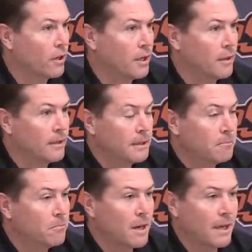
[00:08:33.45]

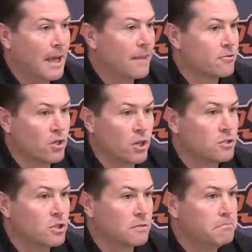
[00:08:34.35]
Not a guy that's going to
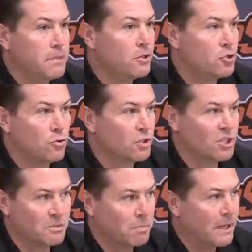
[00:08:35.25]
just beat you with
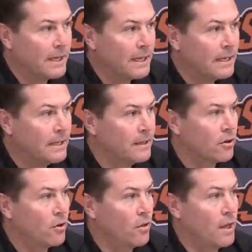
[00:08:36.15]
speed
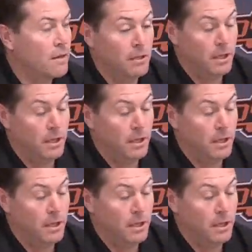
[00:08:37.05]
and all that.